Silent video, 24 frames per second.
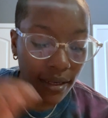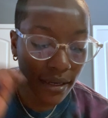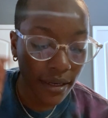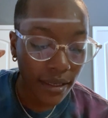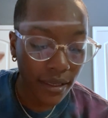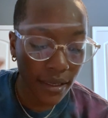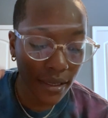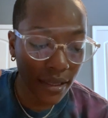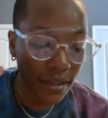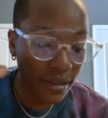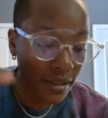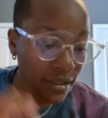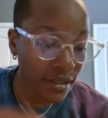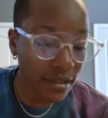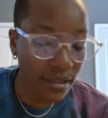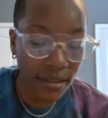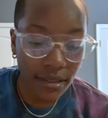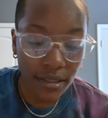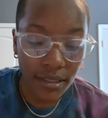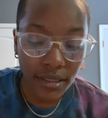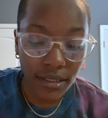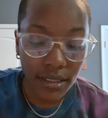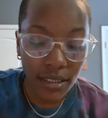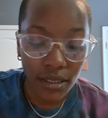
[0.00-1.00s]
And again,
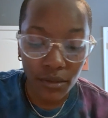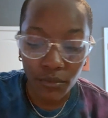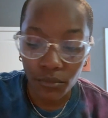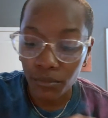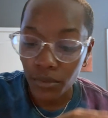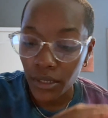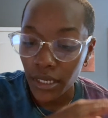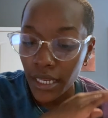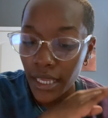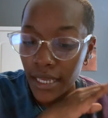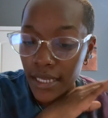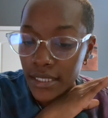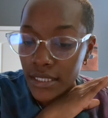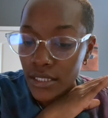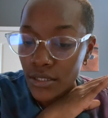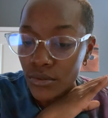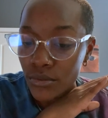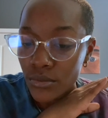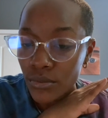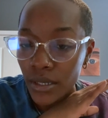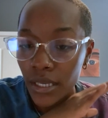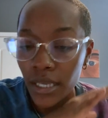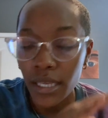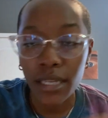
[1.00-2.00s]
this can relate
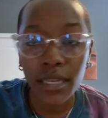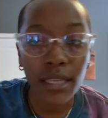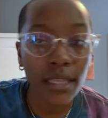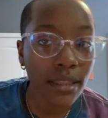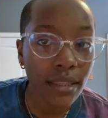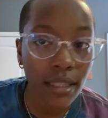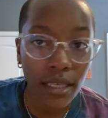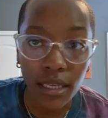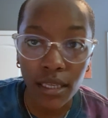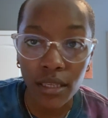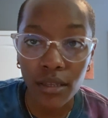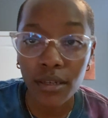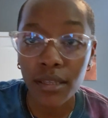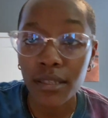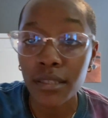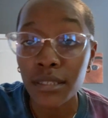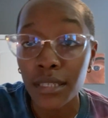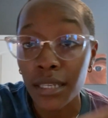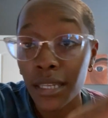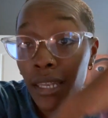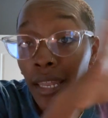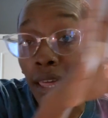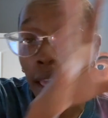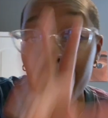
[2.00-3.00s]
to anything. You need
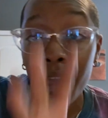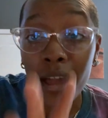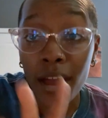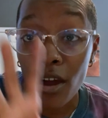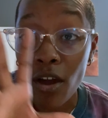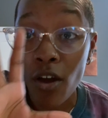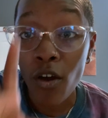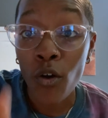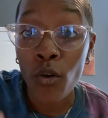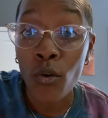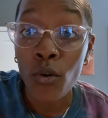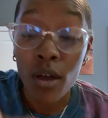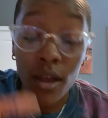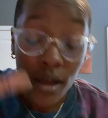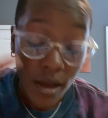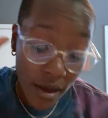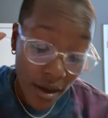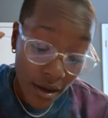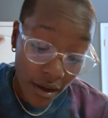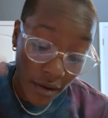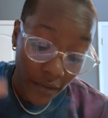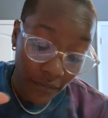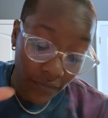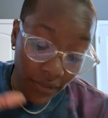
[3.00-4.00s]
to let go
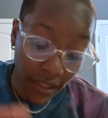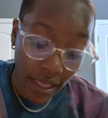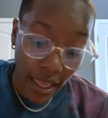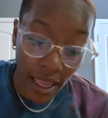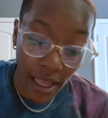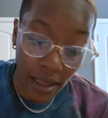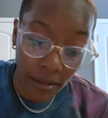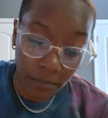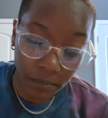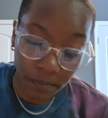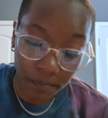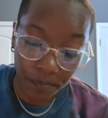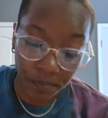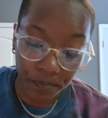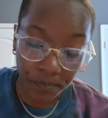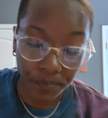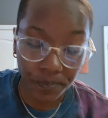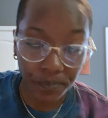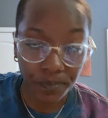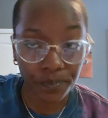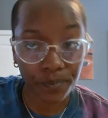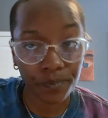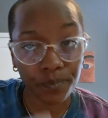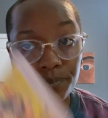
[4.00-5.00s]
of that
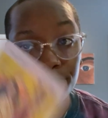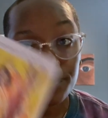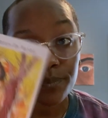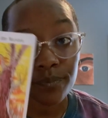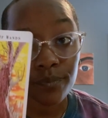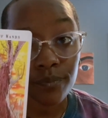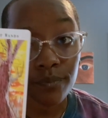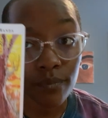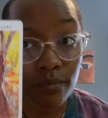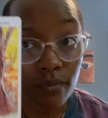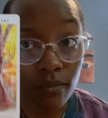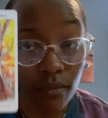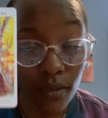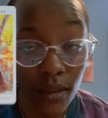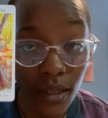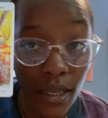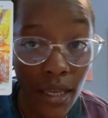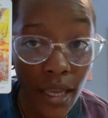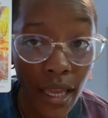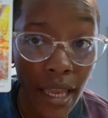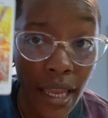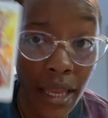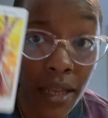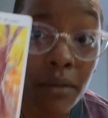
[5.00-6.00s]

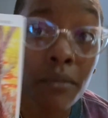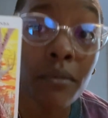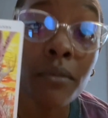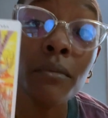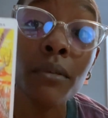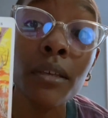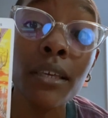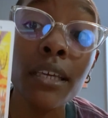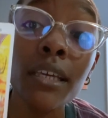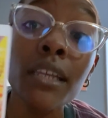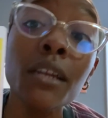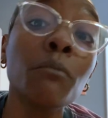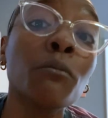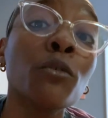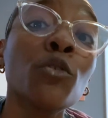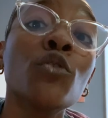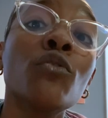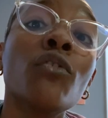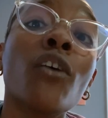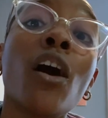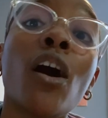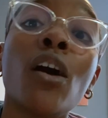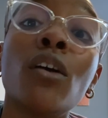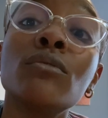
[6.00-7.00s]
and get a
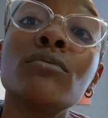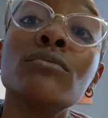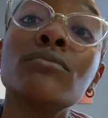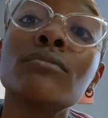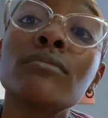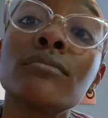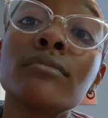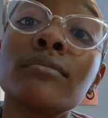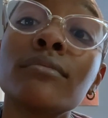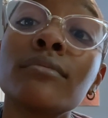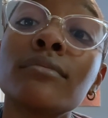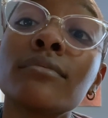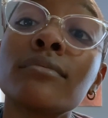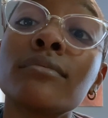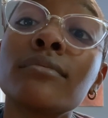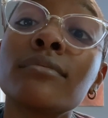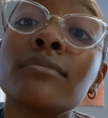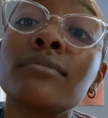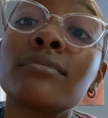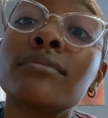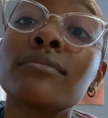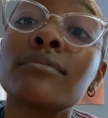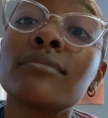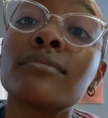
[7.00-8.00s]
move on.
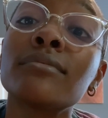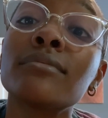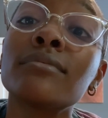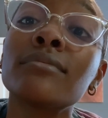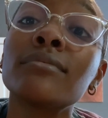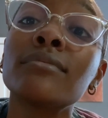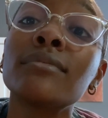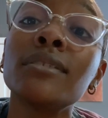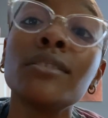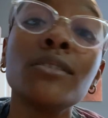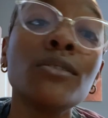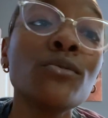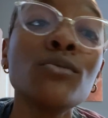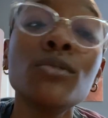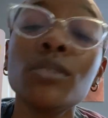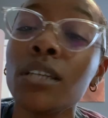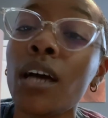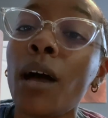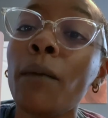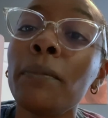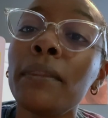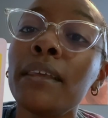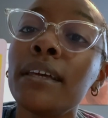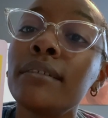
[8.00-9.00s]
Do
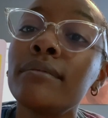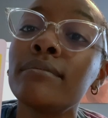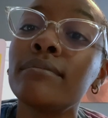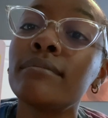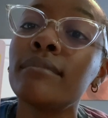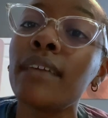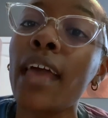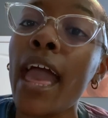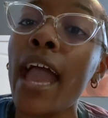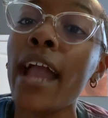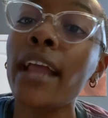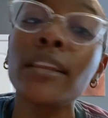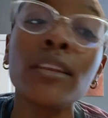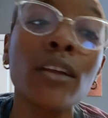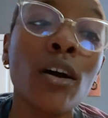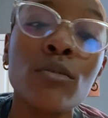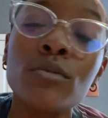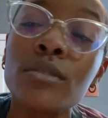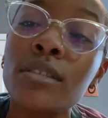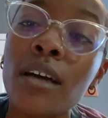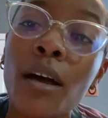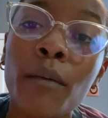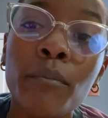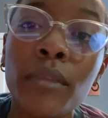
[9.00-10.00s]
something. Act
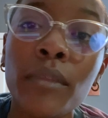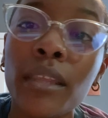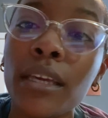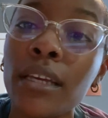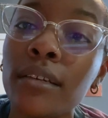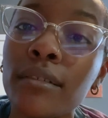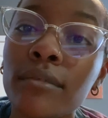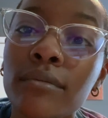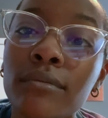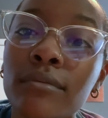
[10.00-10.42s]
on something.